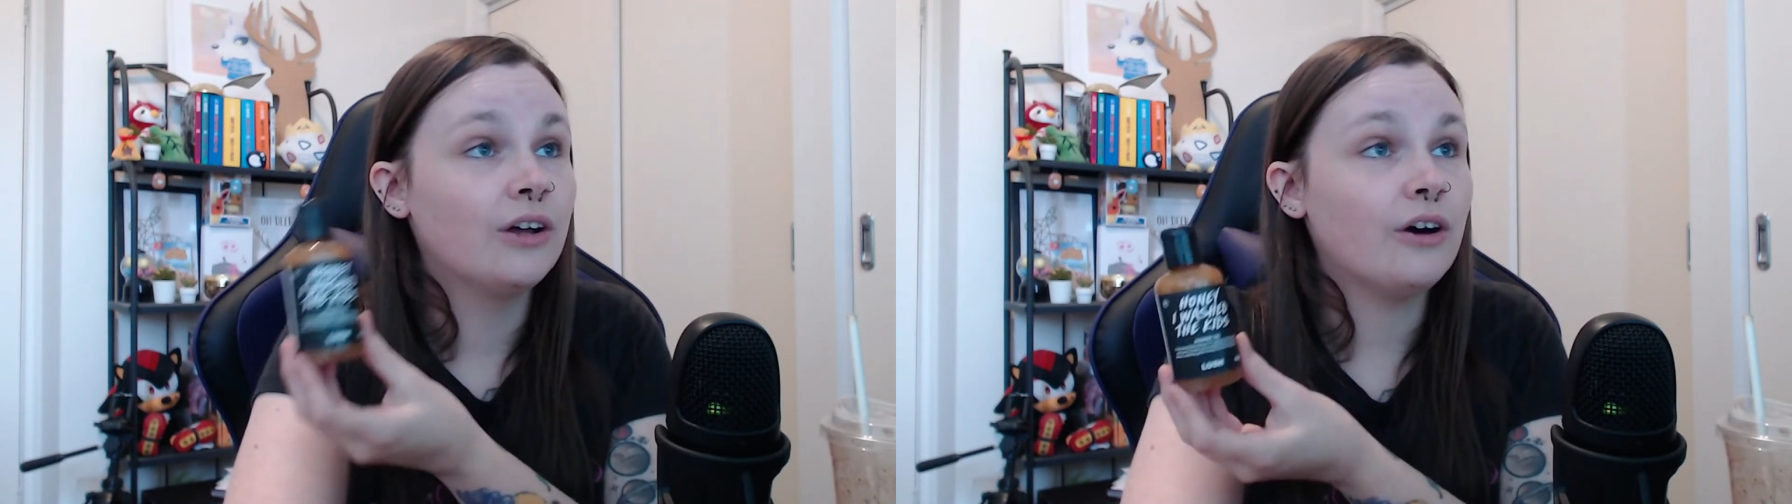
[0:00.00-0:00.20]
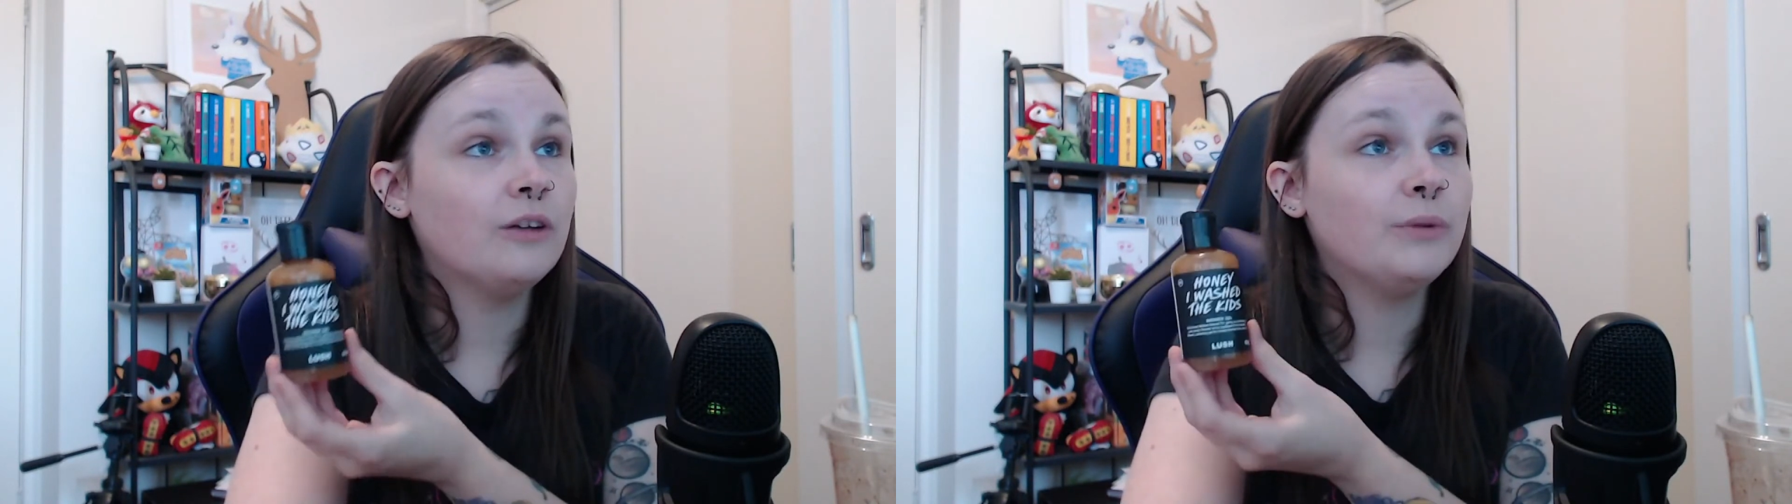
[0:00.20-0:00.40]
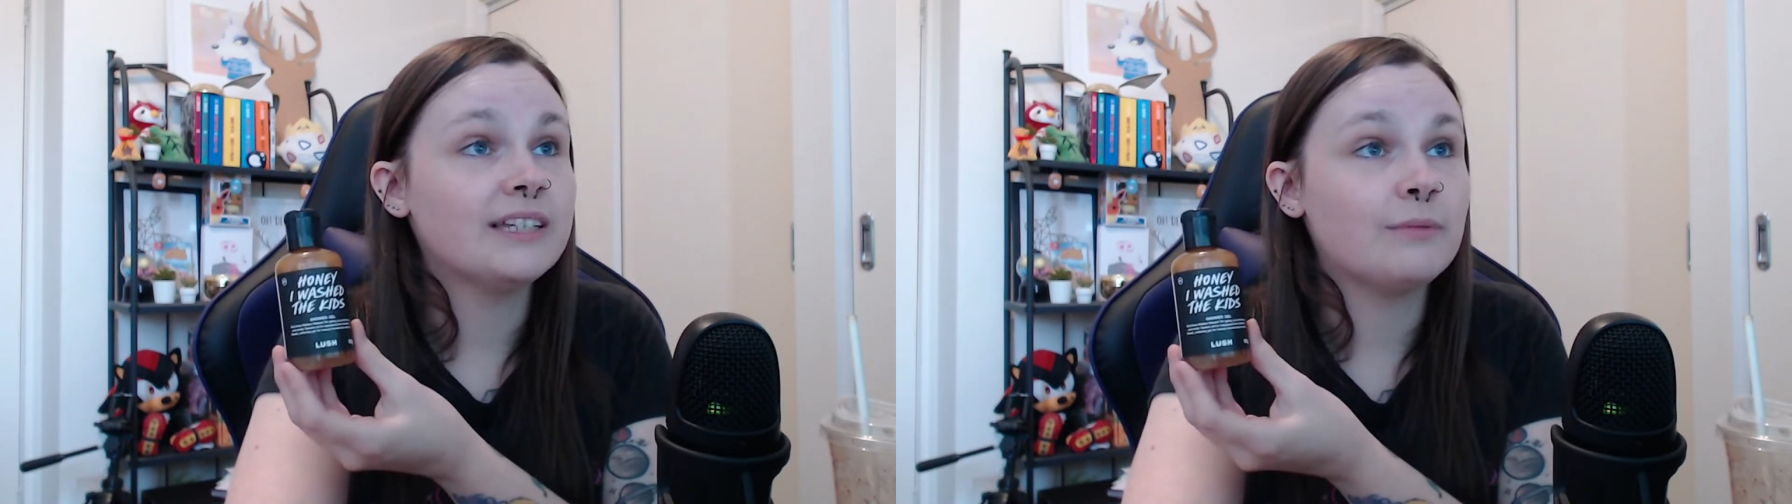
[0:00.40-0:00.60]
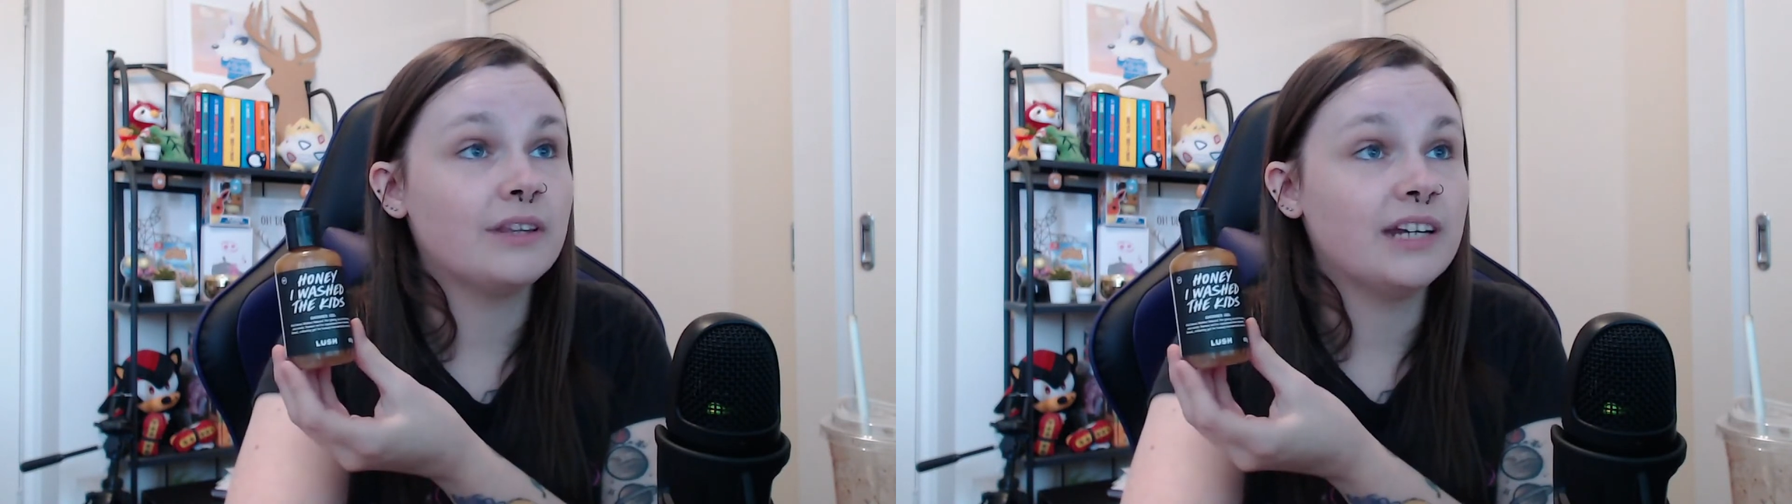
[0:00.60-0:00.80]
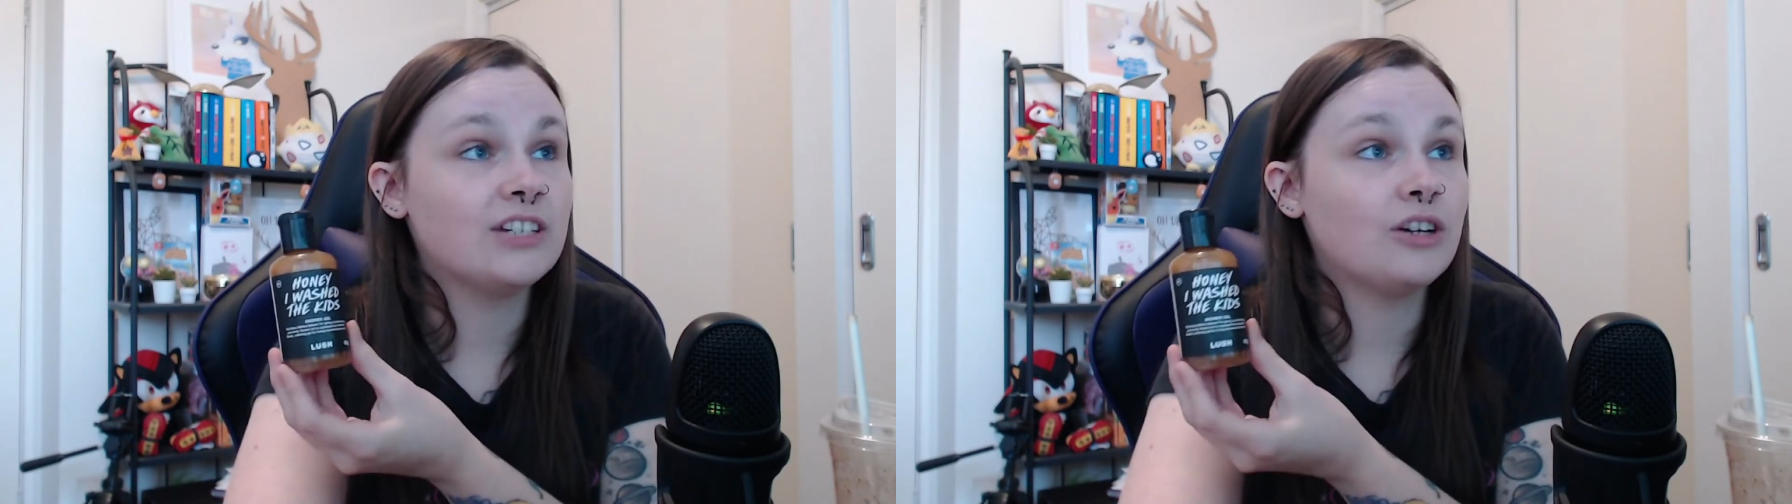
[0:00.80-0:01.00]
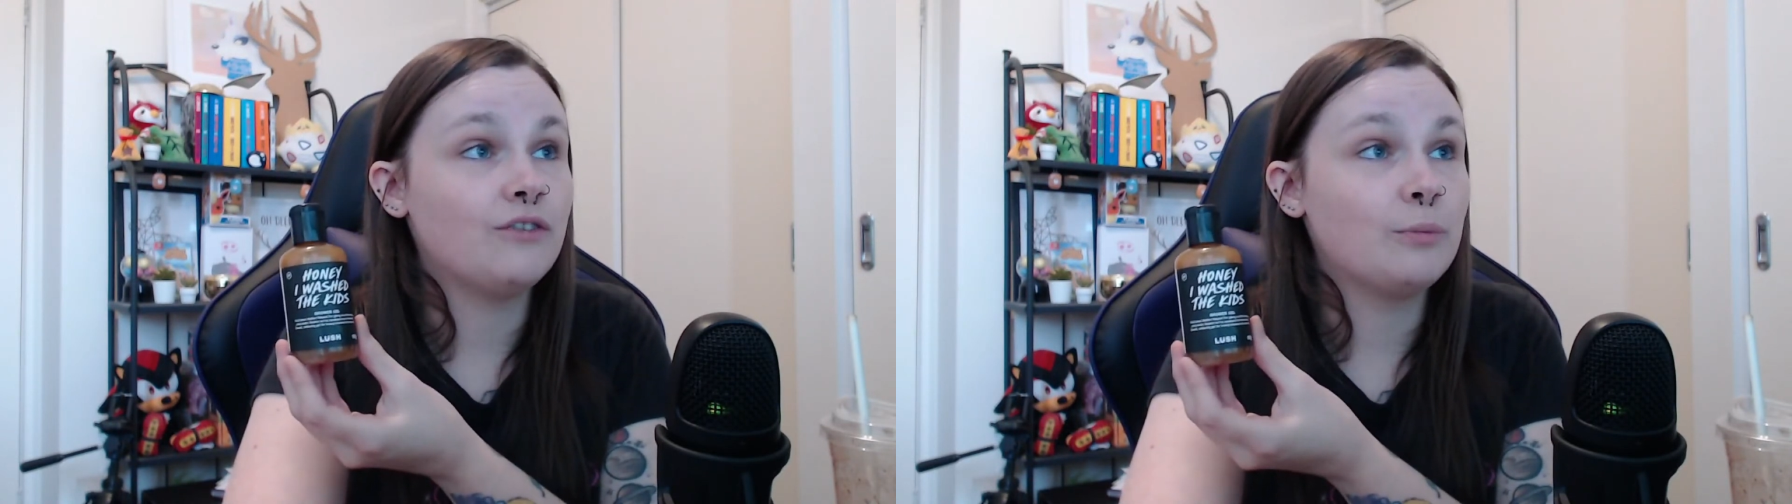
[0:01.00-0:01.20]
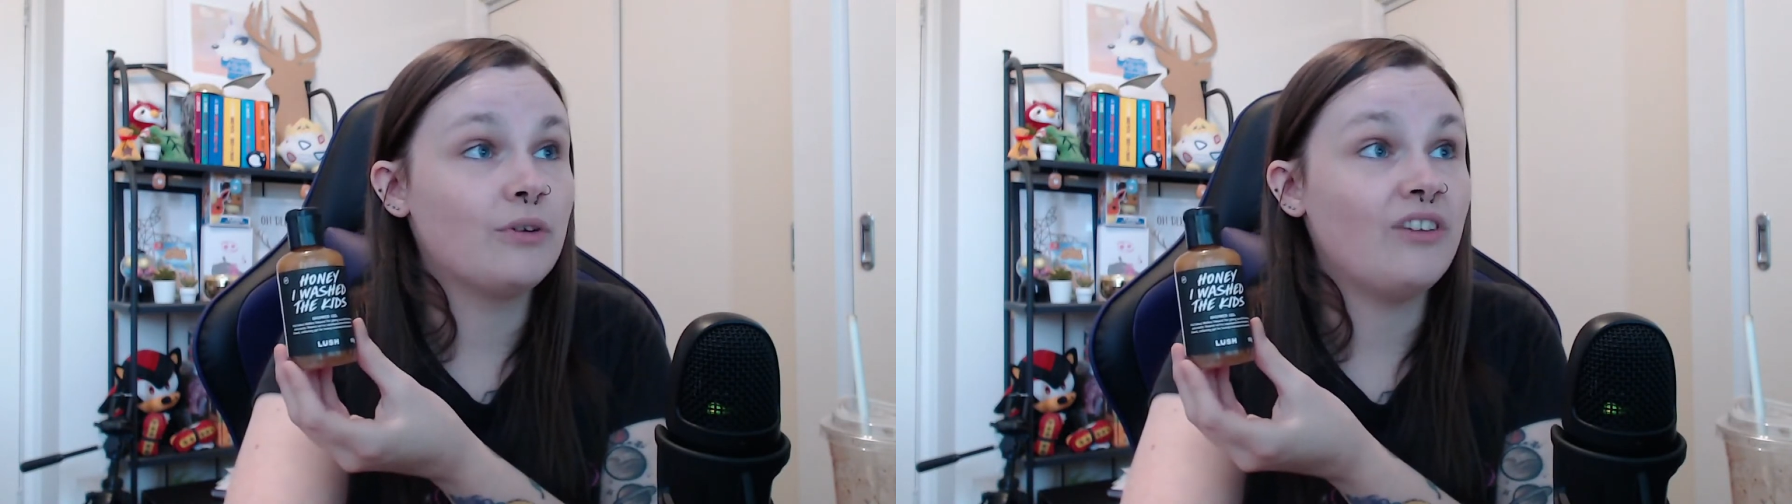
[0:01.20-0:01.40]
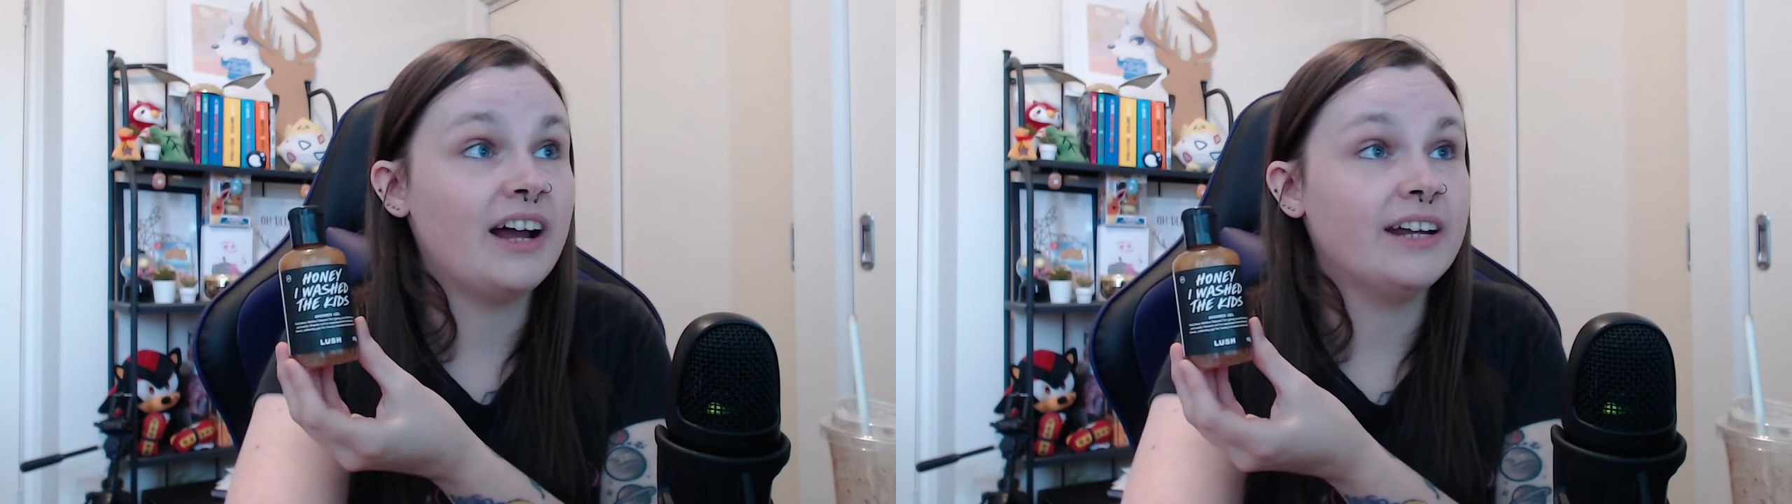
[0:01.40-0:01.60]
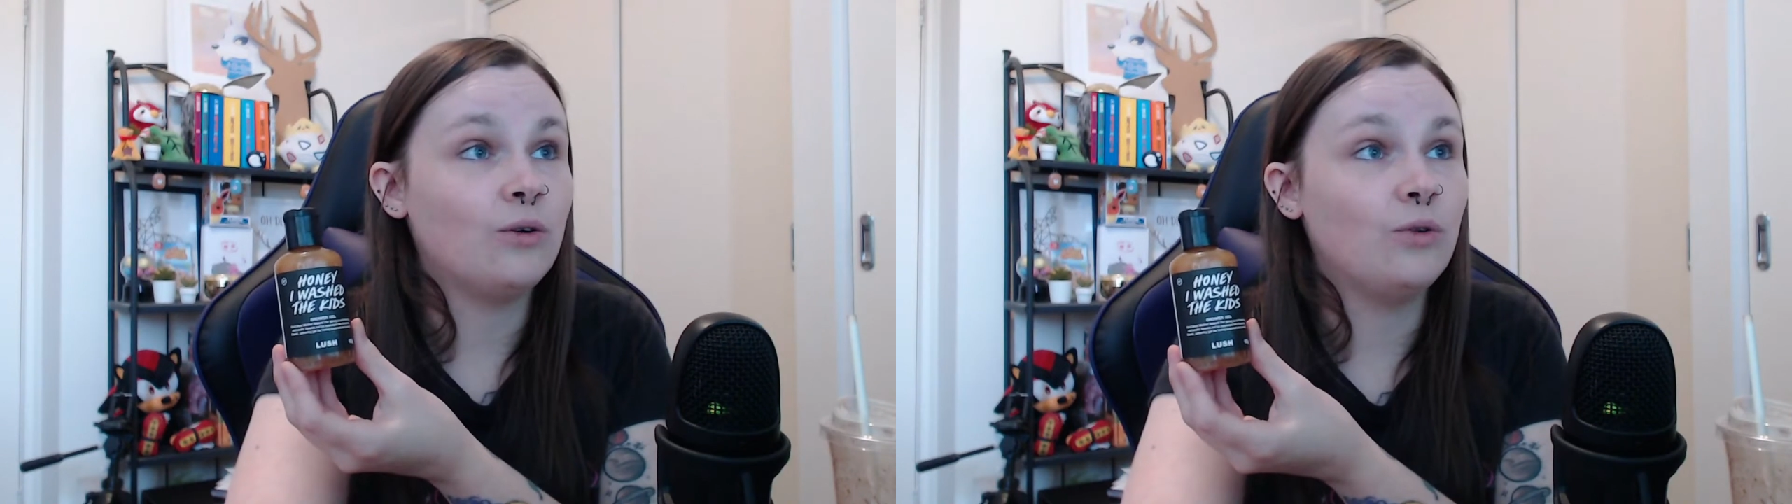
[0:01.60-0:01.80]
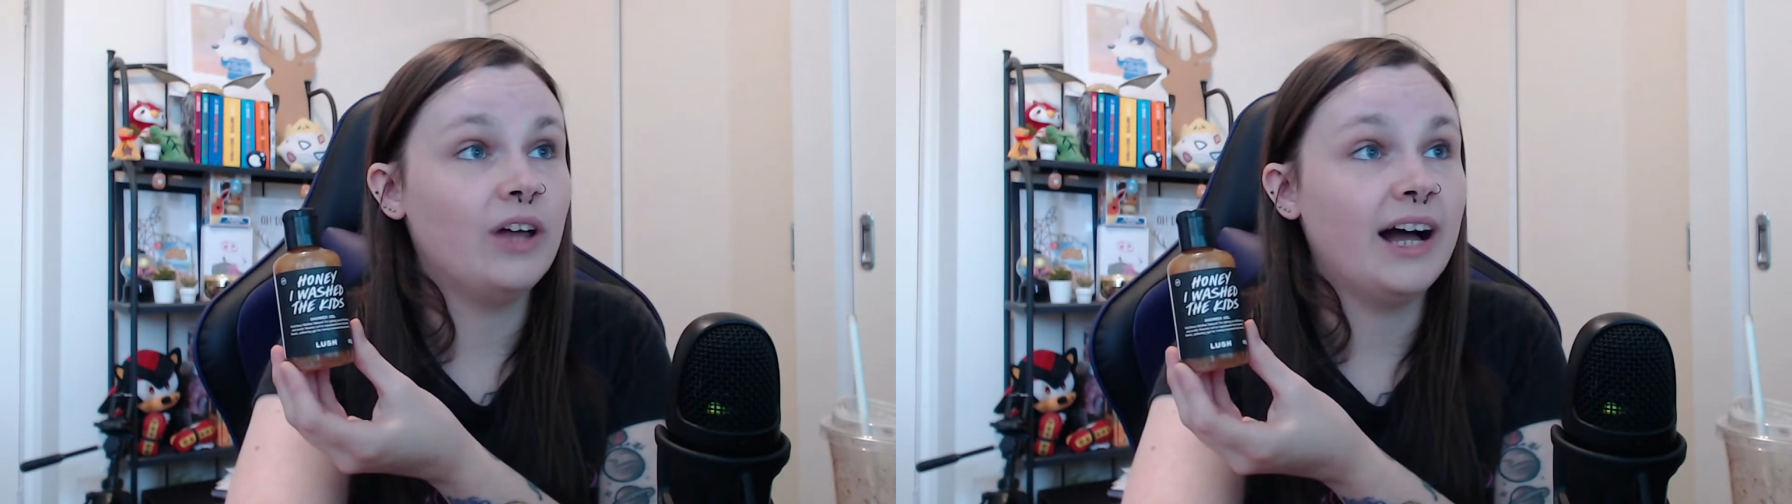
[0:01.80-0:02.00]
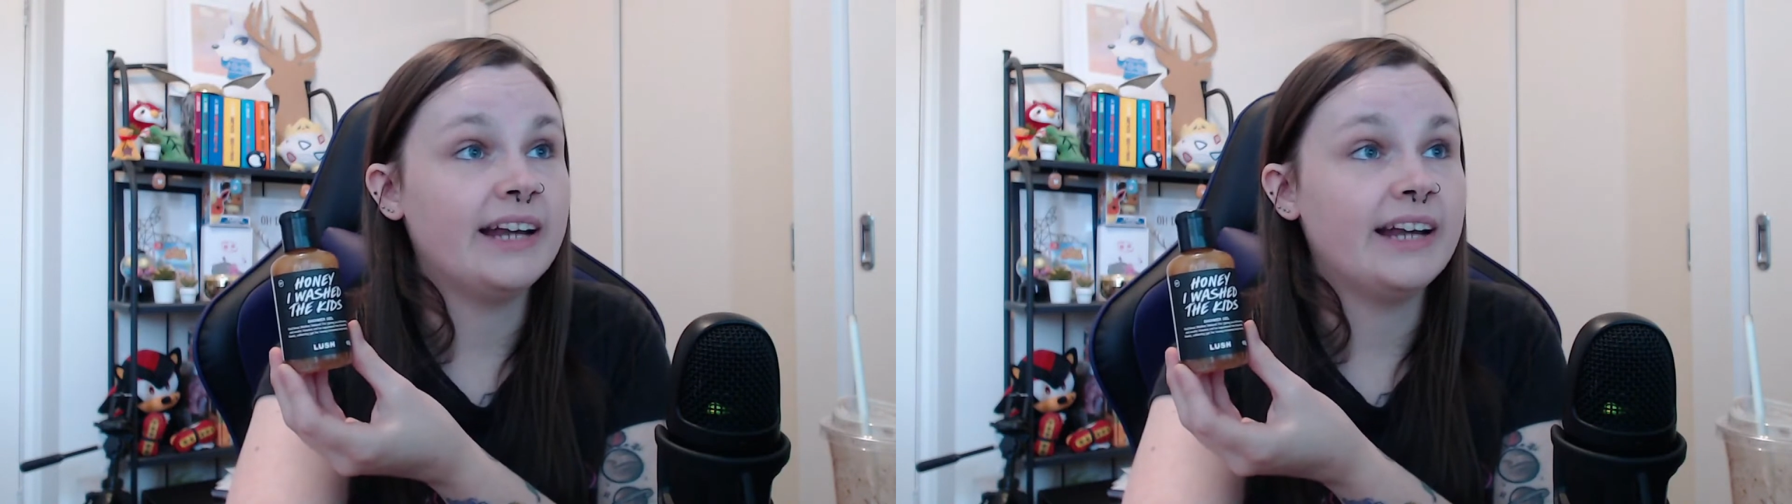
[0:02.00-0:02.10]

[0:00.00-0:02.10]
God bless Mother Nature for providing all the